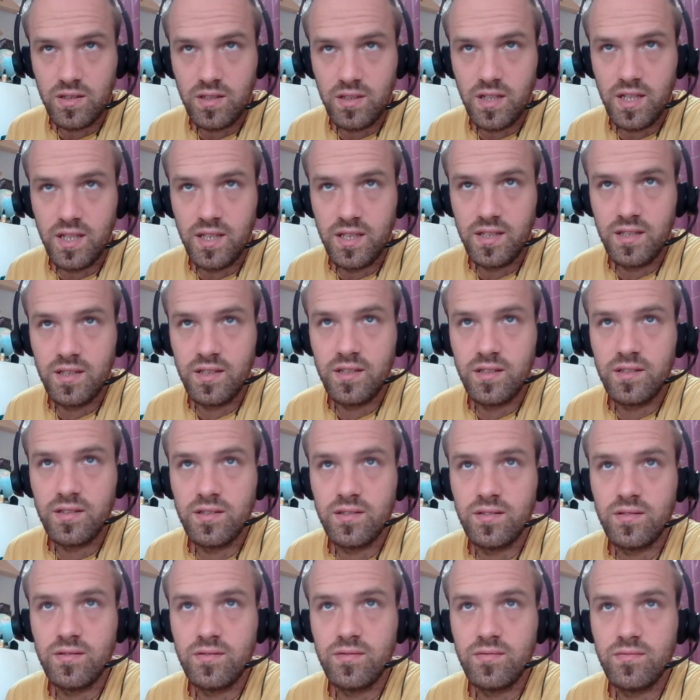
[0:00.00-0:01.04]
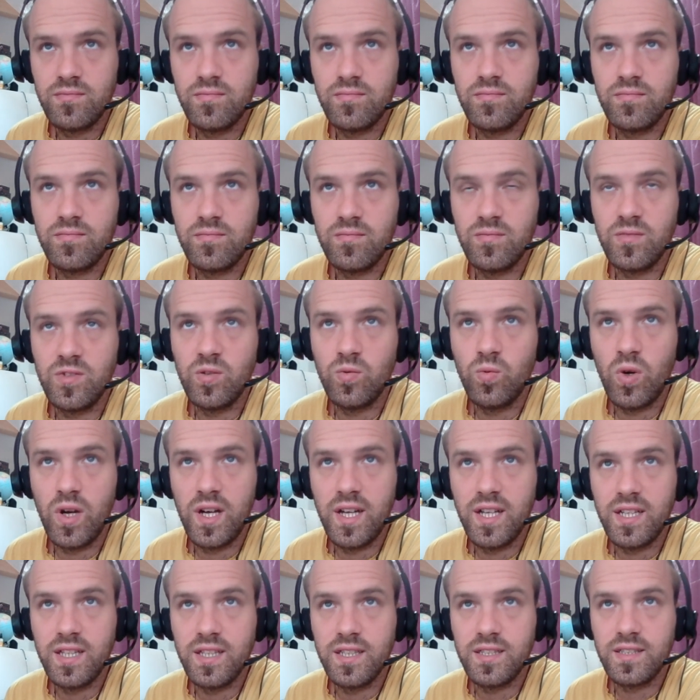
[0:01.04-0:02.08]
in the
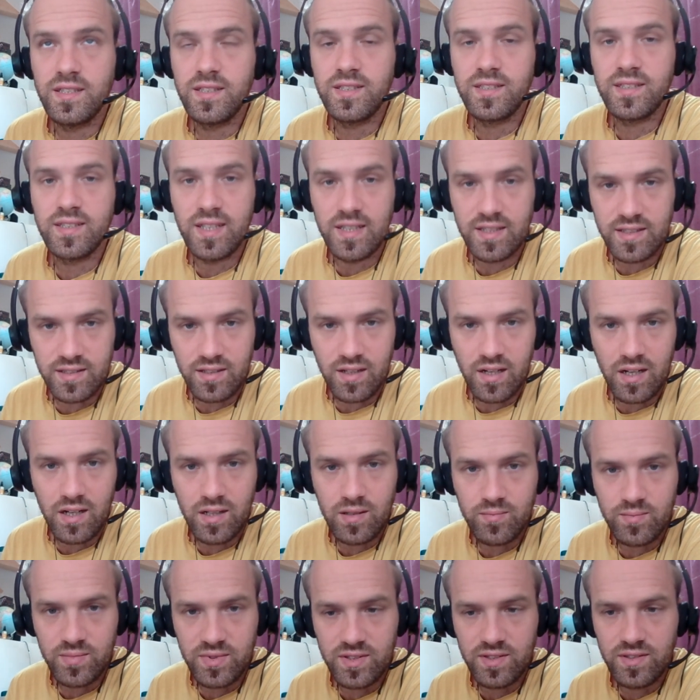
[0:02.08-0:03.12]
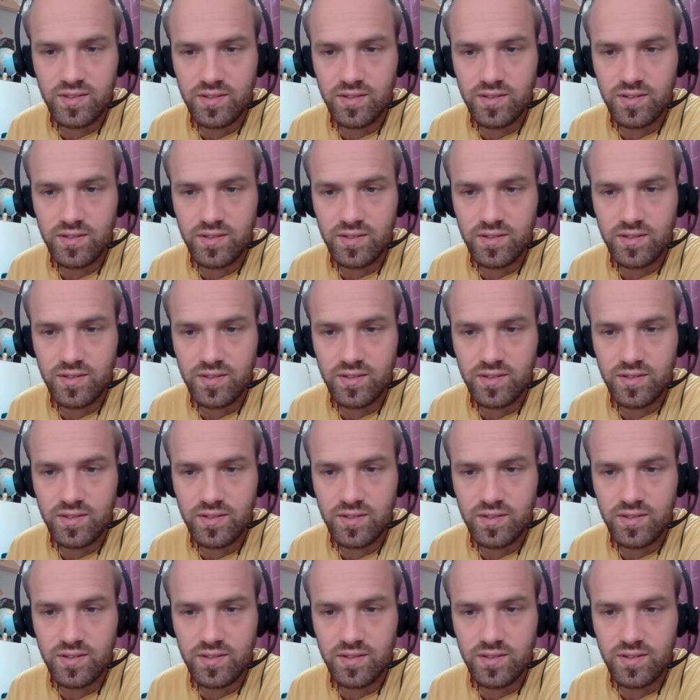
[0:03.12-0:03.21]
way it's set up,